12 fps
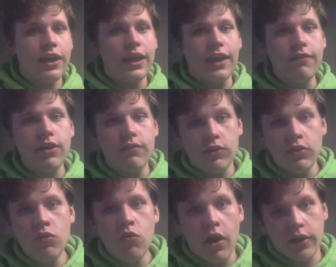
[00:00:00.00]
Even if
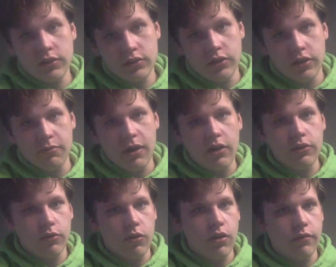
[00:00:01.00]
you aren't concerned
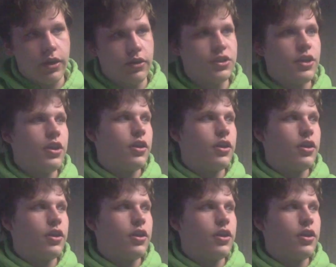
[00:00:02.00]
about coronavirus,